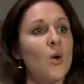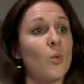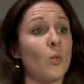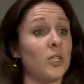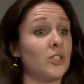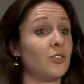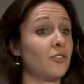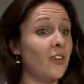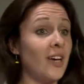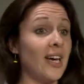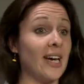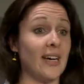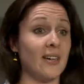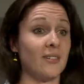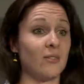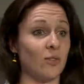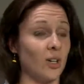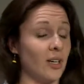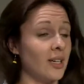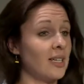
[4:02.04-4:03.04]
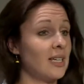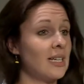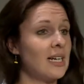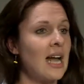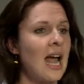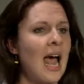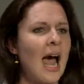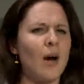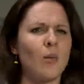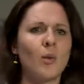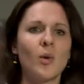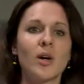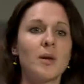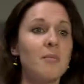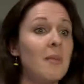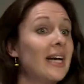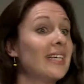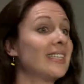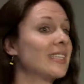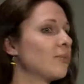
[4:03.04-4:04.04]
was fear, right? And what an
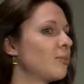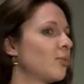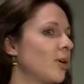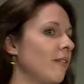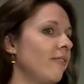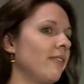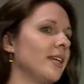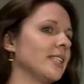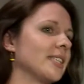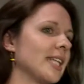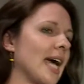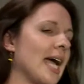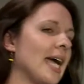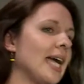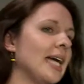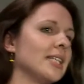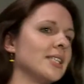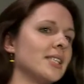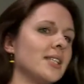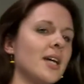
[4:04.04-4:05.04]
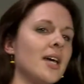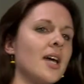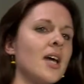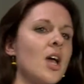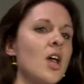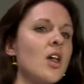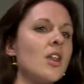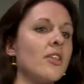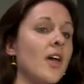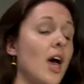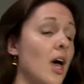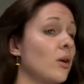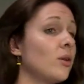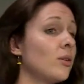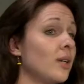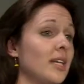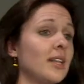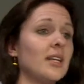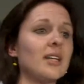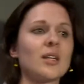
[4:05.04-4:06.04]
amazing privilege that is, that the
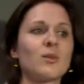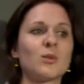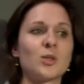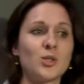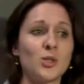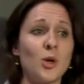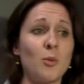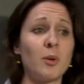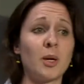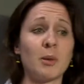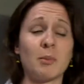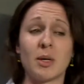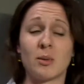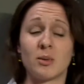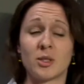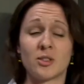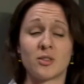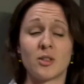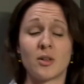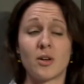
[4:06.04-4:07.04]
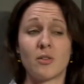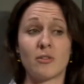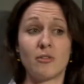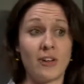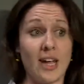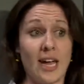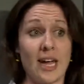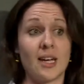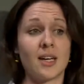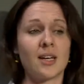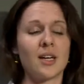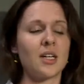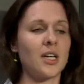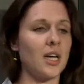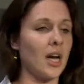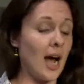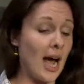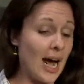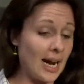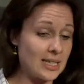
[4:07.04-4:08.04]
only thing that was stopping me was fear.
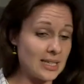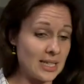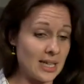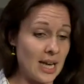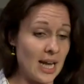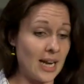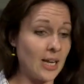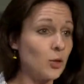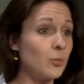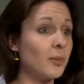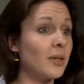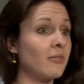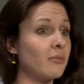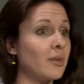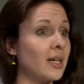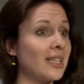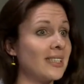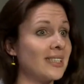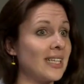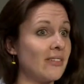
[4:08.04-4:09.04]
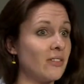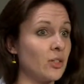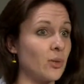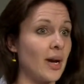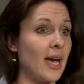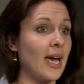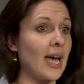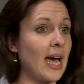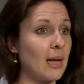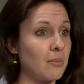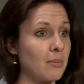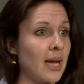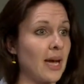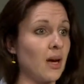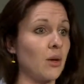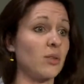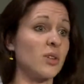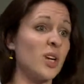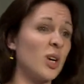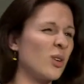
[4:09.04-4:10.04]
You know, I had a little bit of money saved away, had my
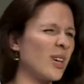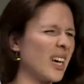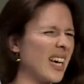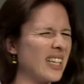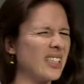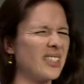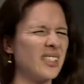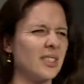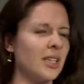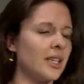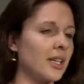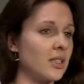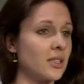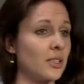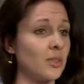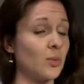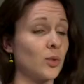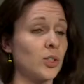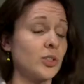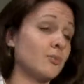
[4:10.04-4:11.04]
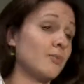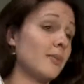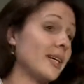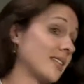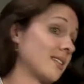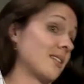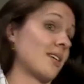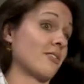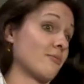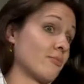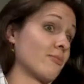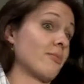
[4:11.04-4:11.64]
health, no kids, you know, which makes life